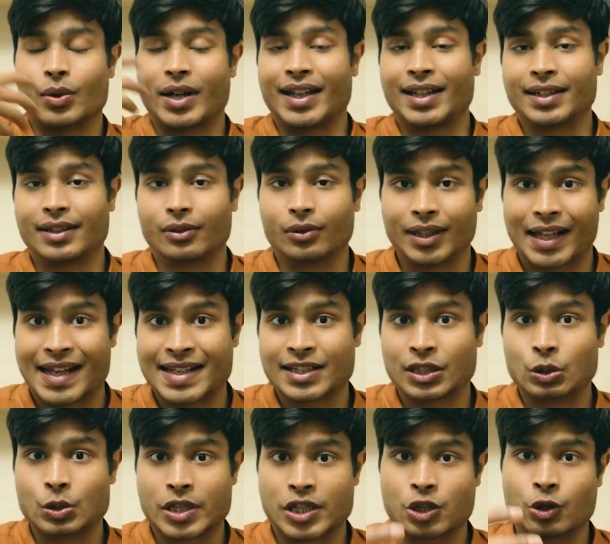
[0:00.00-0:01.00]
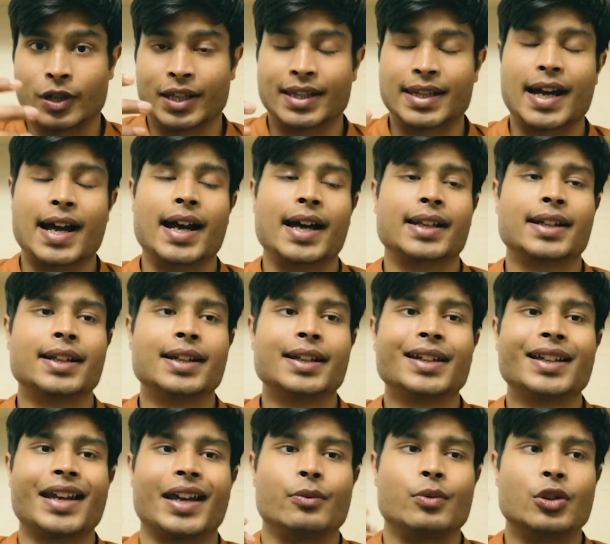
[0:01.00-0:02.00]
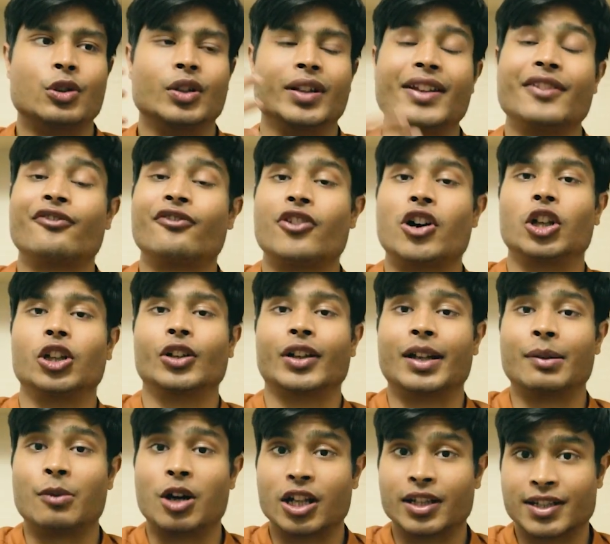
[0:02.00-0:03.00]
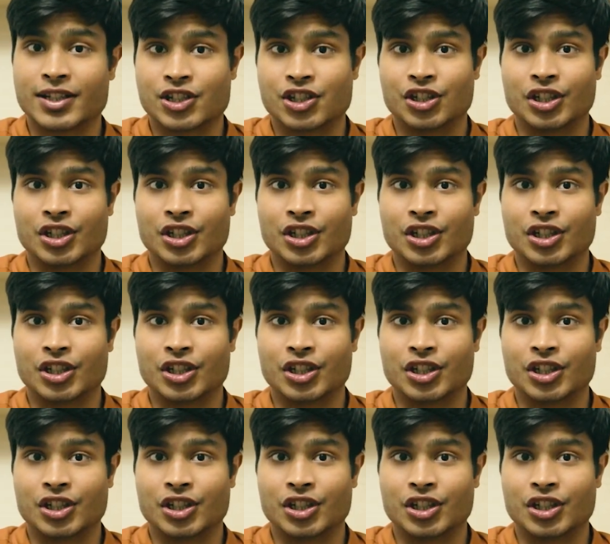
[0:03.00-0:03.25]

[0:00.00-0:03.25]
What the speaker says: why Laszlo was doing that, and we really followed him on this